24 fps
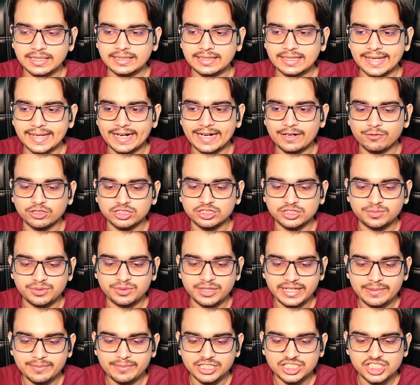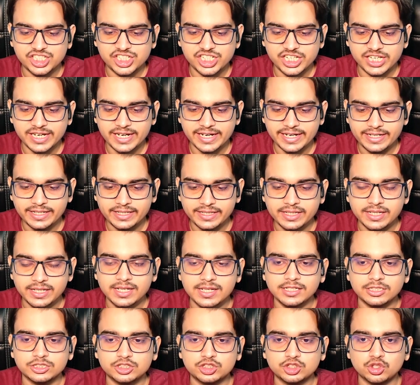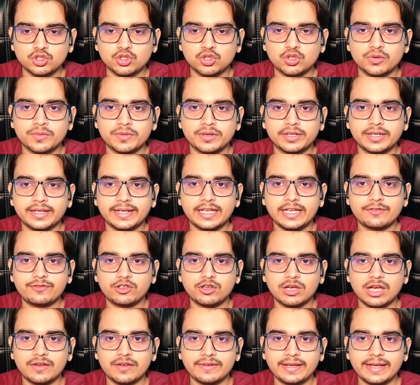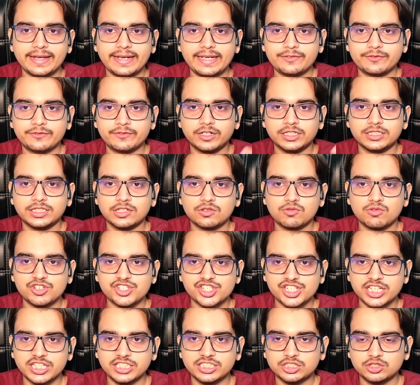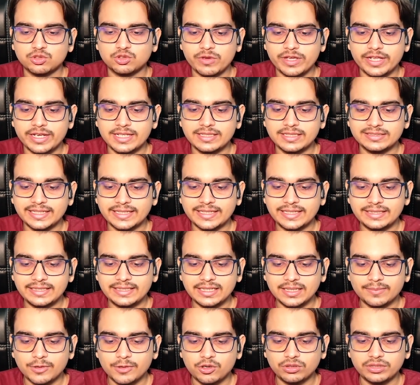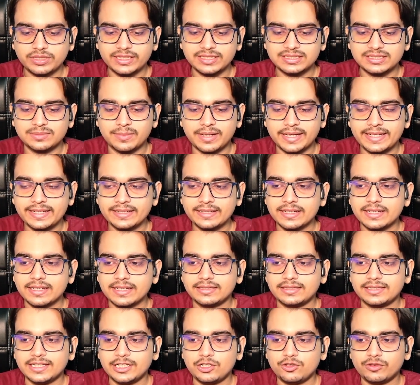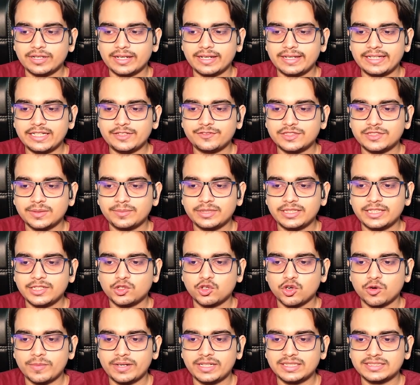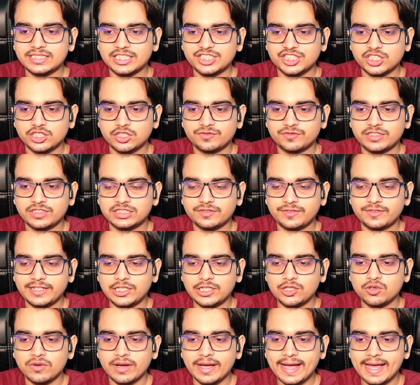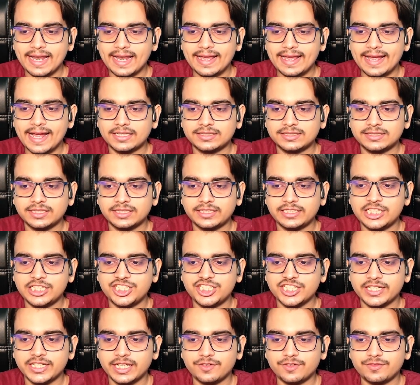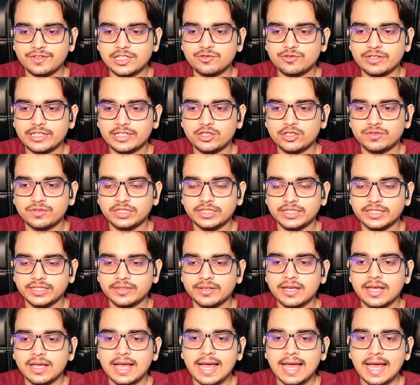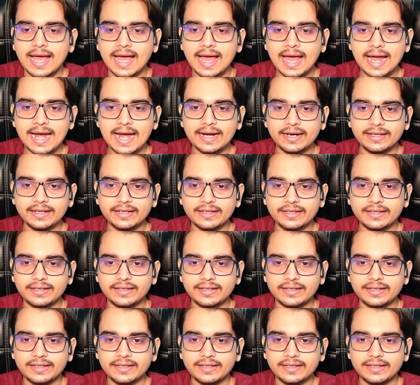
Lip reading: that was pretty much it. So if you have any further questions, queries, anything about this mic, then you can leave them in the comment section of this video. I'll answer each and every query over there. And